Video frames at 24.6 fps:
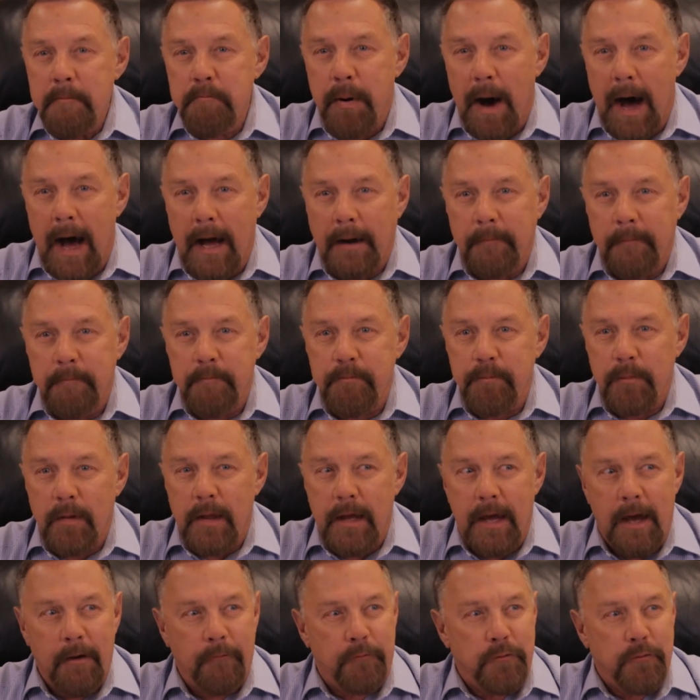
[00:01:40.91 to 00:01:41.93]
but
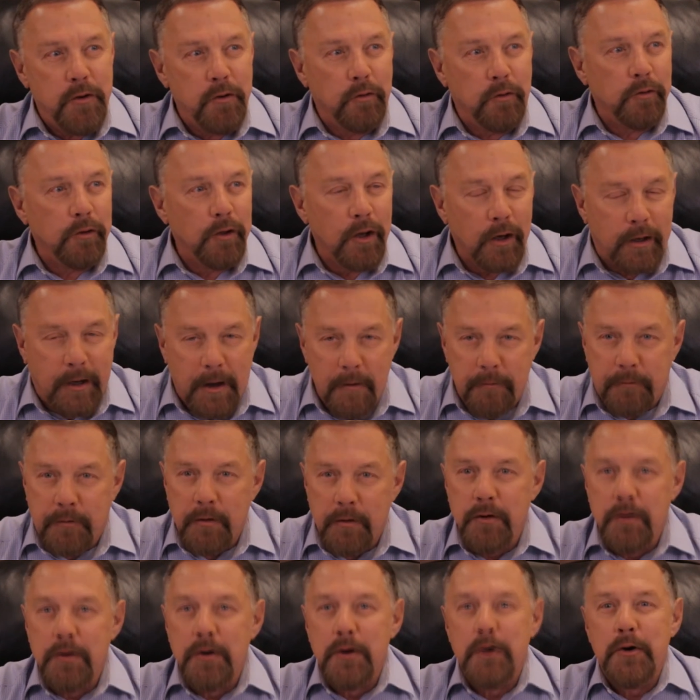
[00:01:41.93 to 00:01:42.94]
if you look at
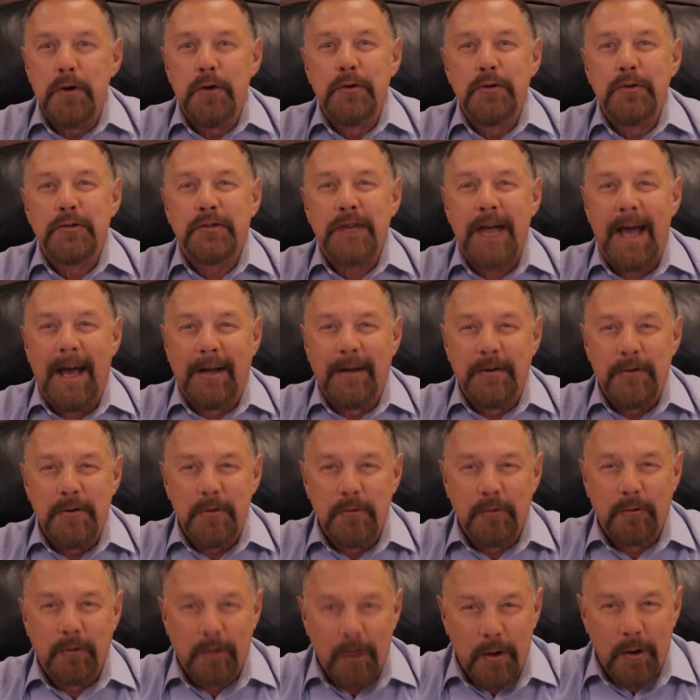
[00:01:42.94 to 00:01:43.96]
the news and
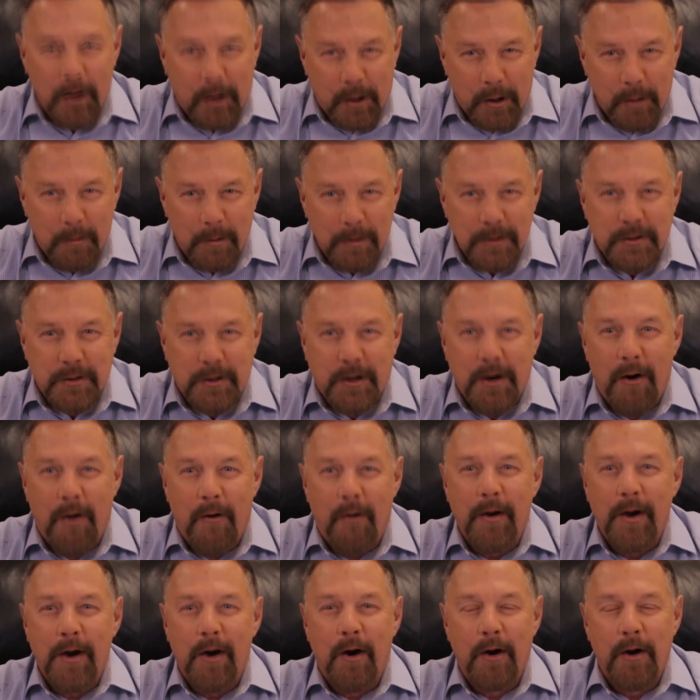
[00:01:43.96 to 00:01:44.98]
you look at what's
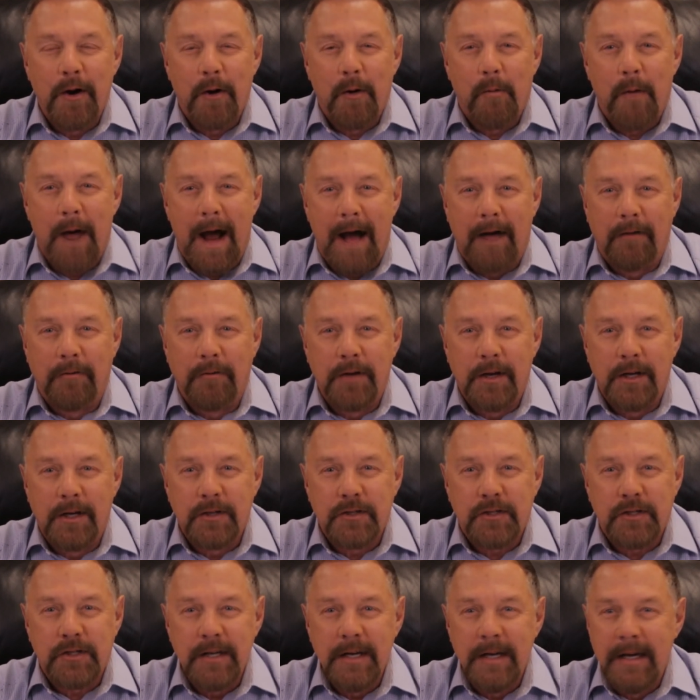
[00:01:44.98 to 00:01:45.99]
going on around
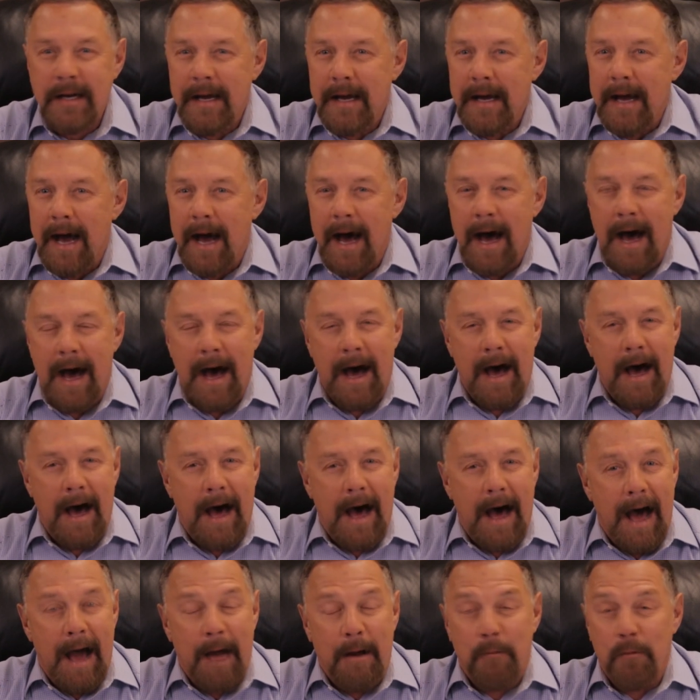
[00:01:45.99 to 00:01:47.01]
us,
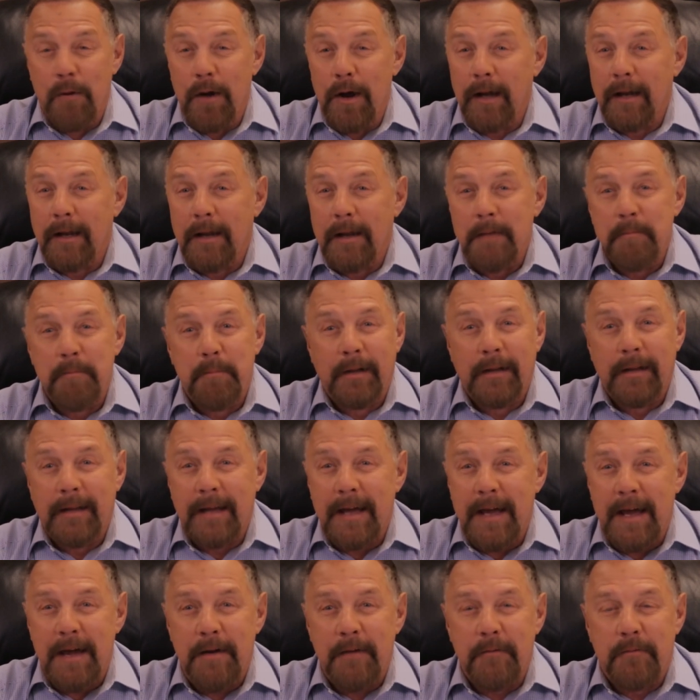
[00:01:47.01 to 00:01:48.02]
uh, I really
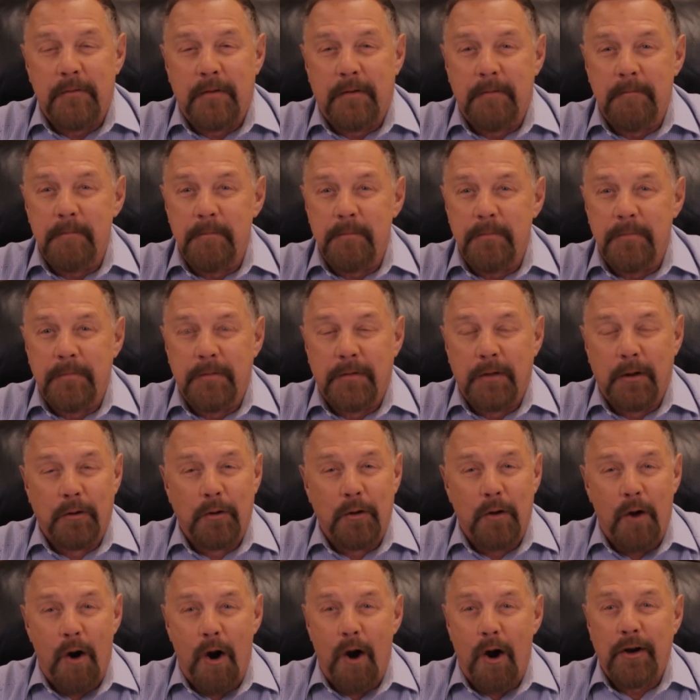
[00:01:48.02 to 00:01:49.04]
believe the
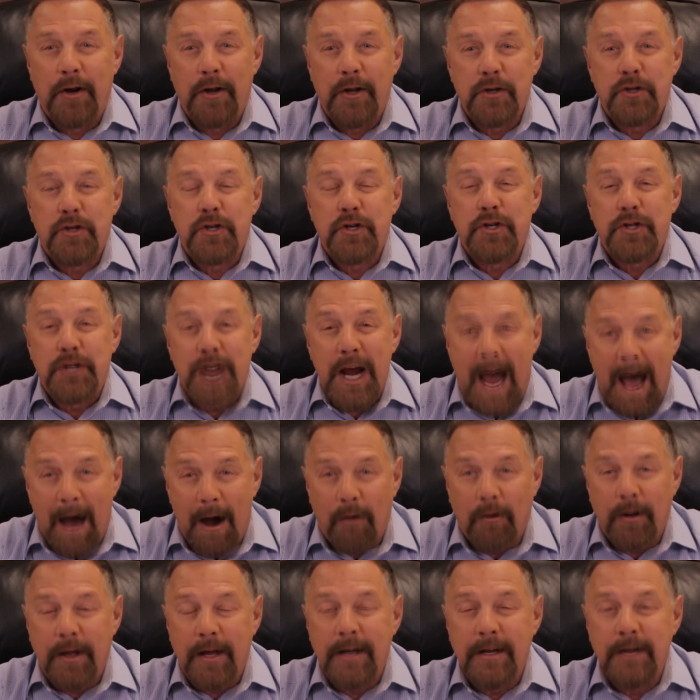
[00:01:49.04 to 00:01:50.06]
Lord is
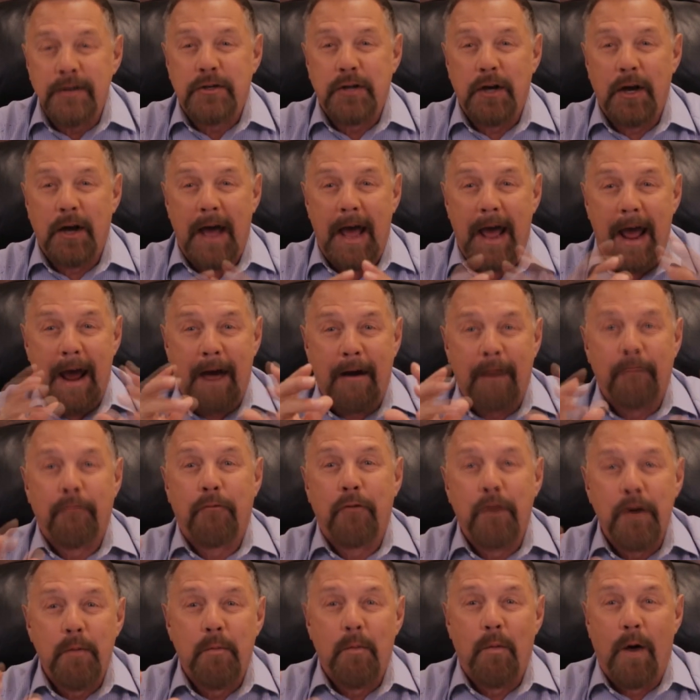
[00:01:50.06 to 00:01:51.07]
shouting to
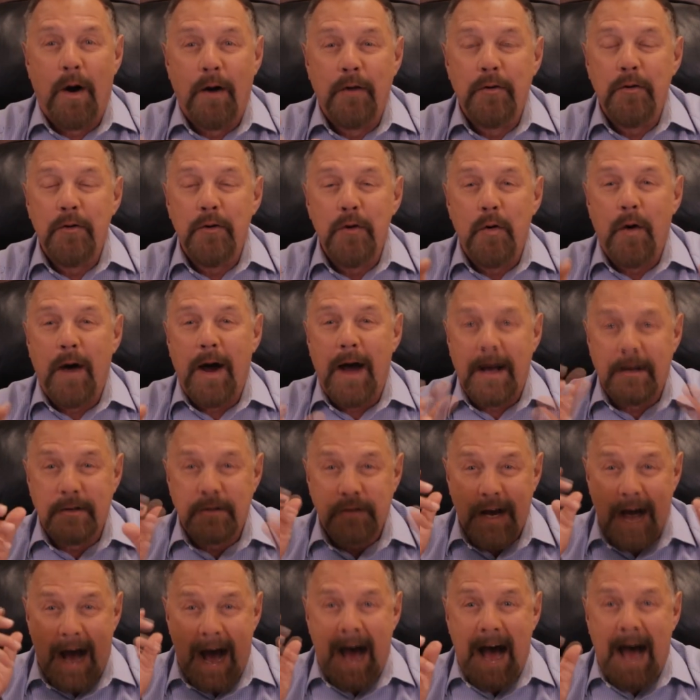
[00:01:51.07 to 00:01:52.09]
everyone who
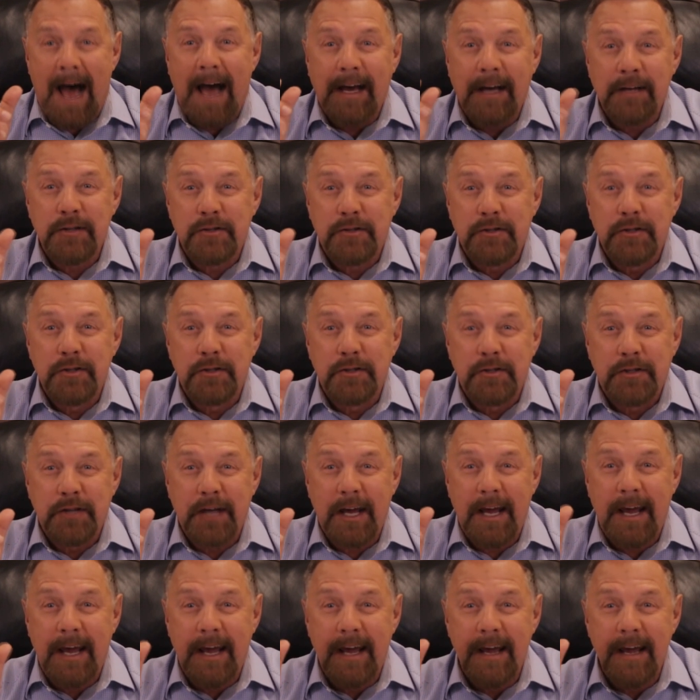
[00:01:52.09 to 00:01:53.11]
has eyes to
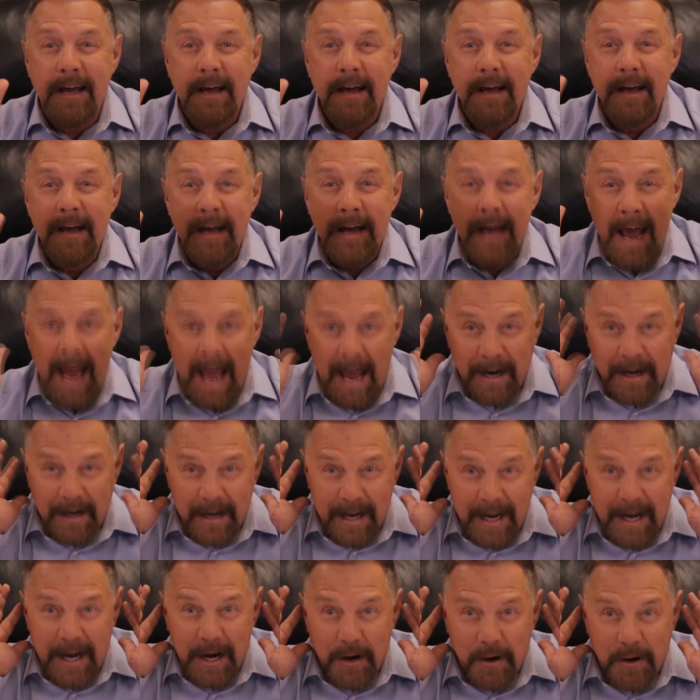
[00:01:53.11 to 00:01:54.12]
see and
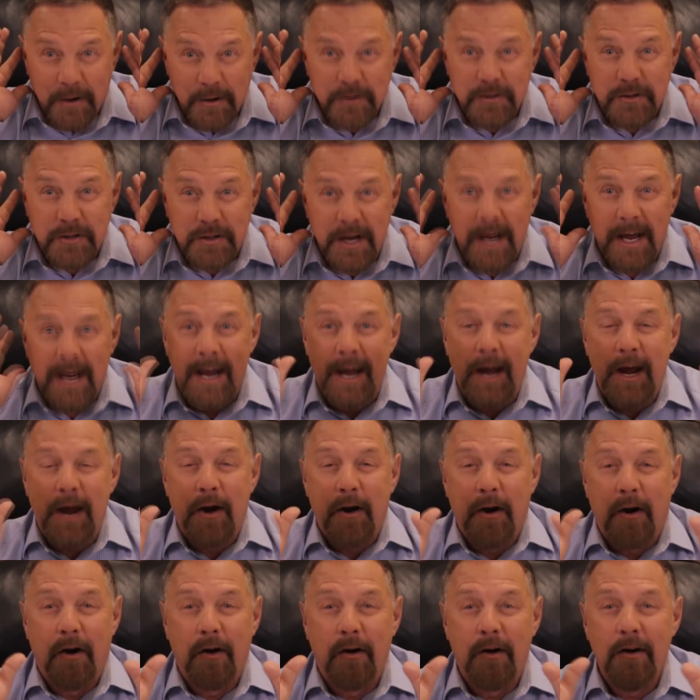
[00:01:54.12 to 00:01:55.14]
ears to
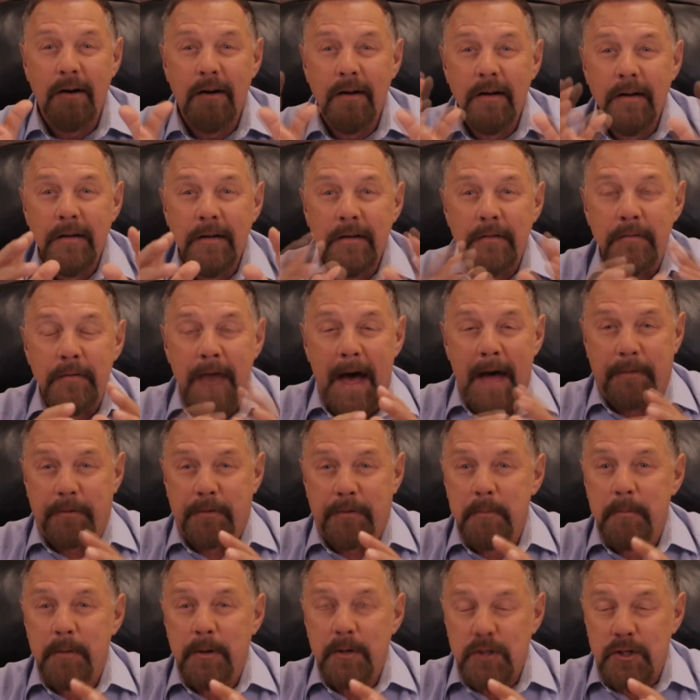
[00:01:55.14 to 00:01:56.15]
hear that
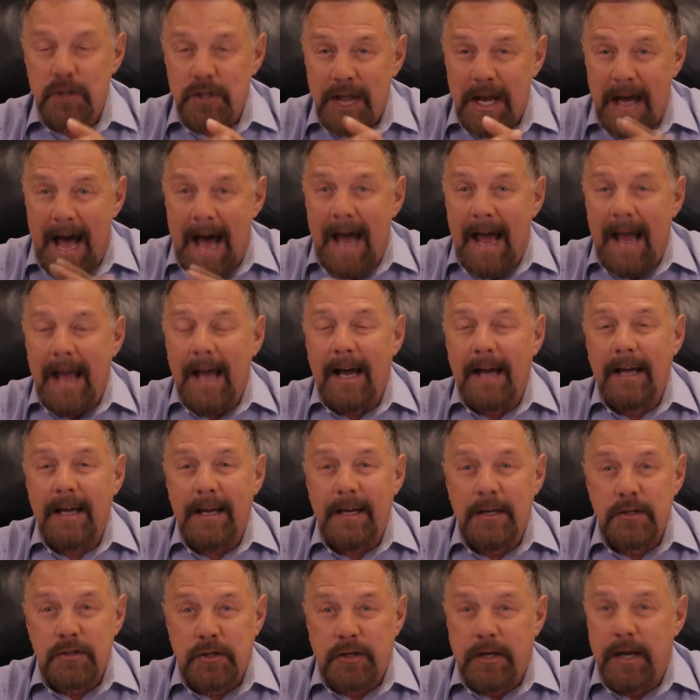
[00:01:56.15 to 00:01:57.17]
the Messiah
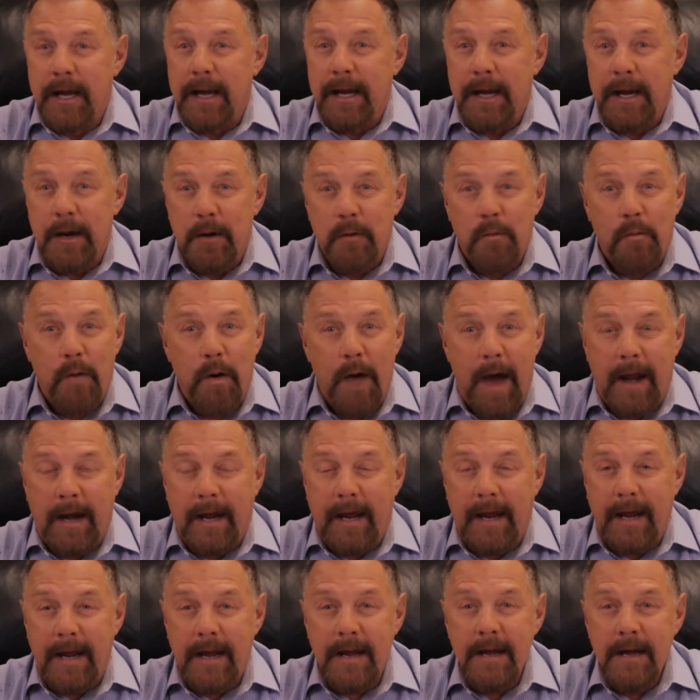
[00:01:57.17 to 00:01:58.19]
is getting
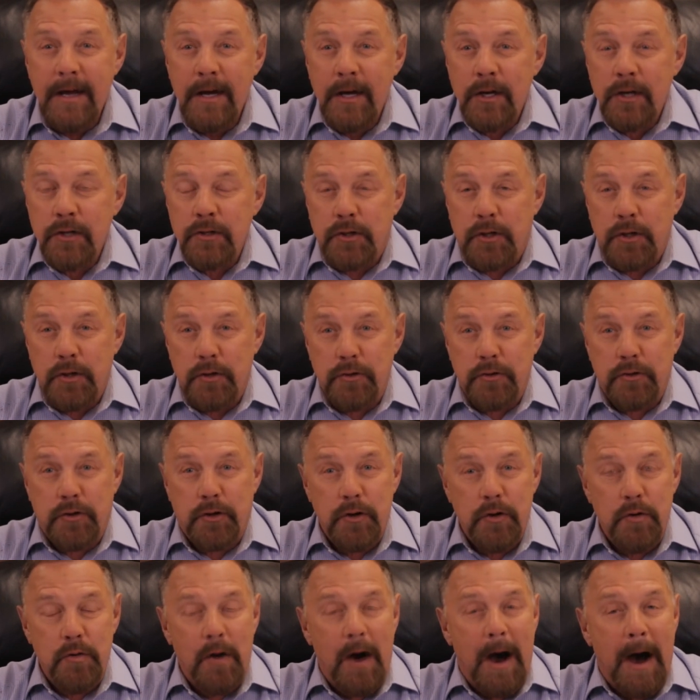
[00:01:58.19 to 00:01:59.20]
ready to
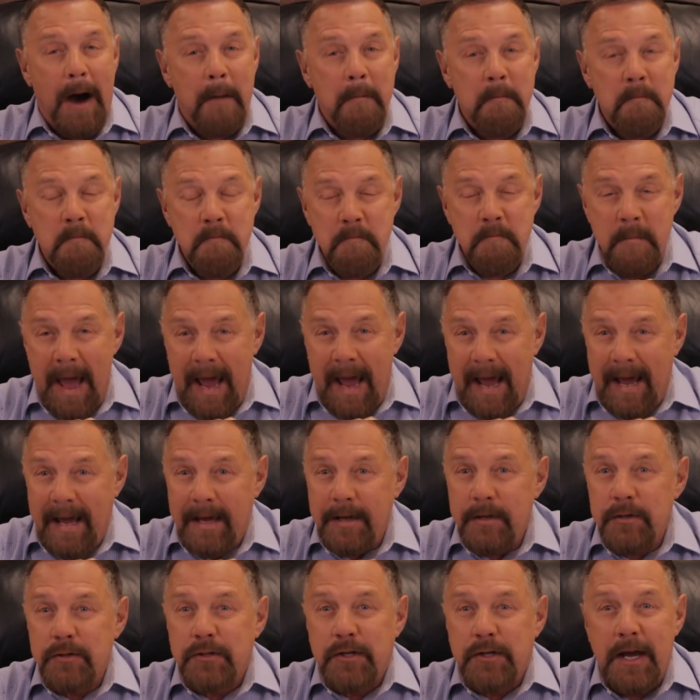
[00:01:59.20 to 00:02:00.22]
do
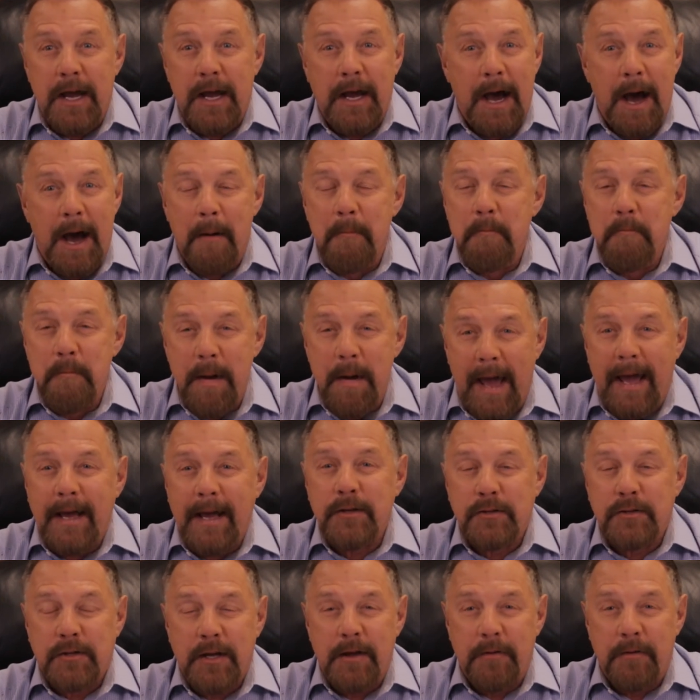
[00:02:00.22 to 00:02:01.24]
amazing,
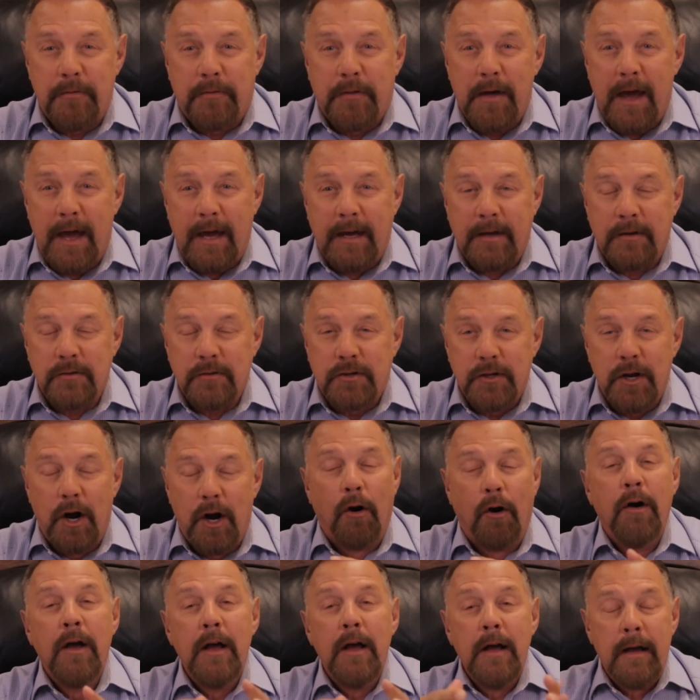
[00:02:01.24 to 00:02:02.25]
amazing things. You
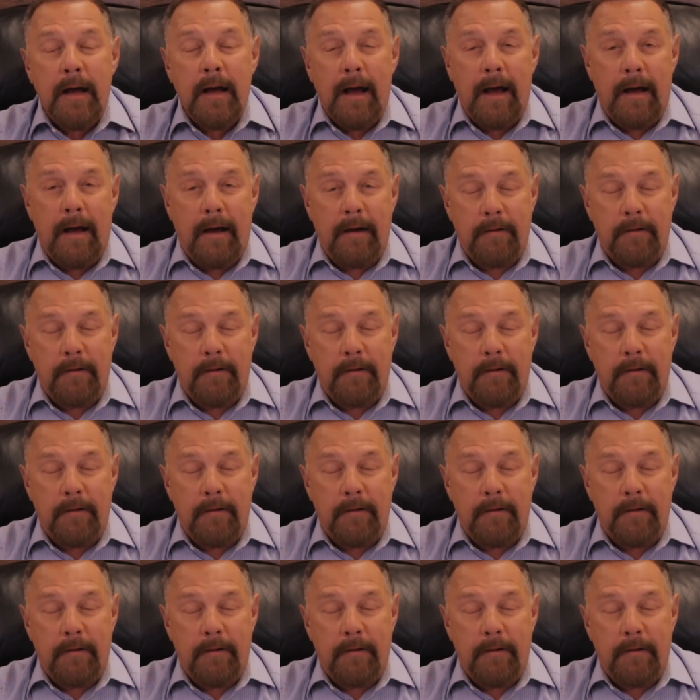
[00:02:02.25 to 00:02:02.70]
know, uh, uh,